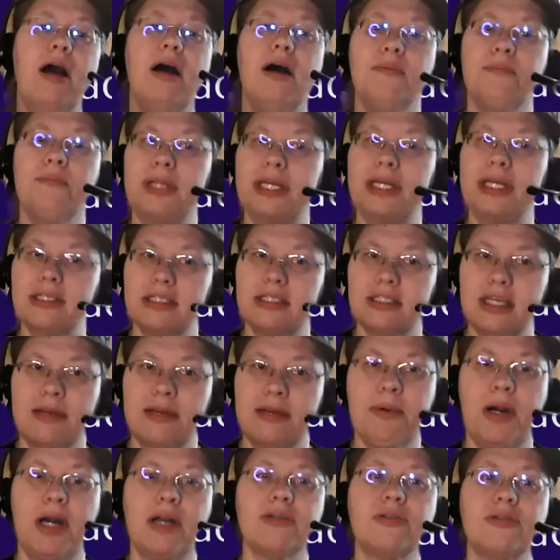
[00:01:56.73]
on places
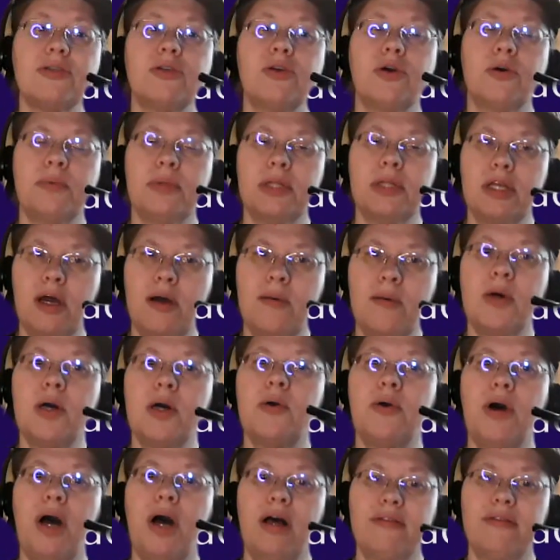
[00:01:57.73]
like Barnes & Noble,
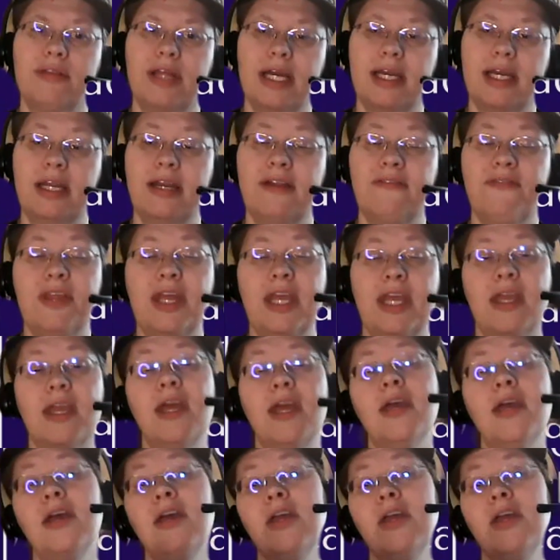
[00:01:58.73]
Kobo, all that kind of thing.